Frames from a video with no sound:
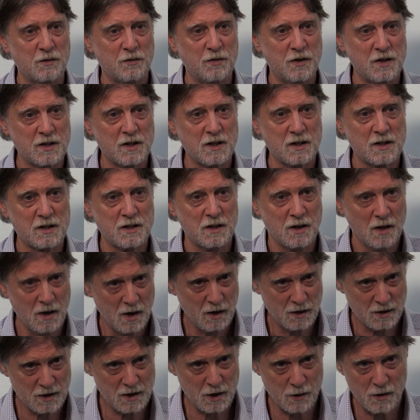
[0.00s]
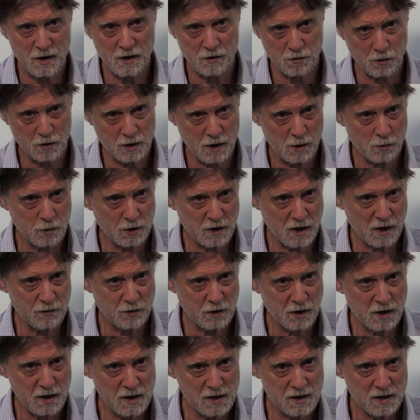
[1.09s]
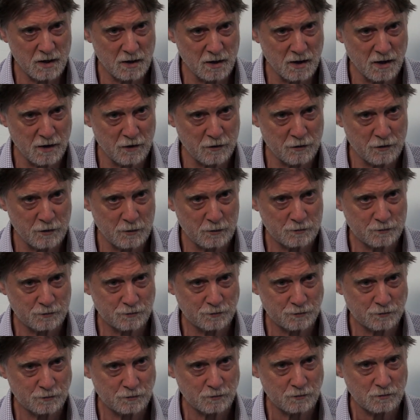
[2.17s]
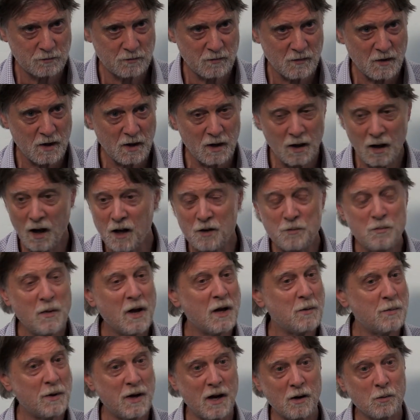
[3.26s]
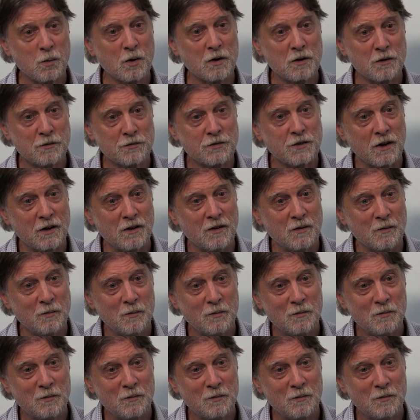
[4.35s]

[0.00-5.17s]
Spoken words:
and physics, and so he thought I would have an easier life. And maybe I would have done.